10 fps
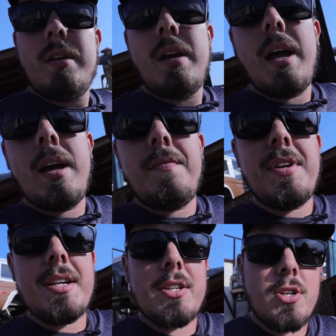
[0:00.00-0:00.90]
And if he
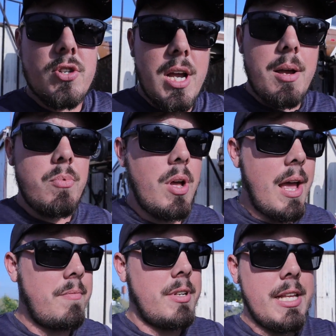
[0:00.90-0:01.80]
does a good job, we'll
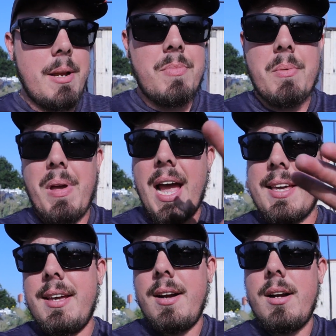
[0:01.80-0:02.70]
have him clean up the back
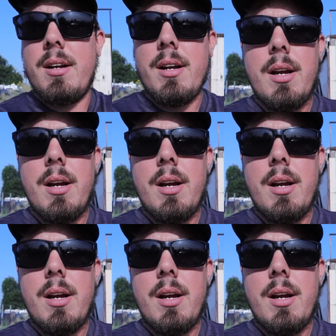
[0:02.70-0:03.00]
here.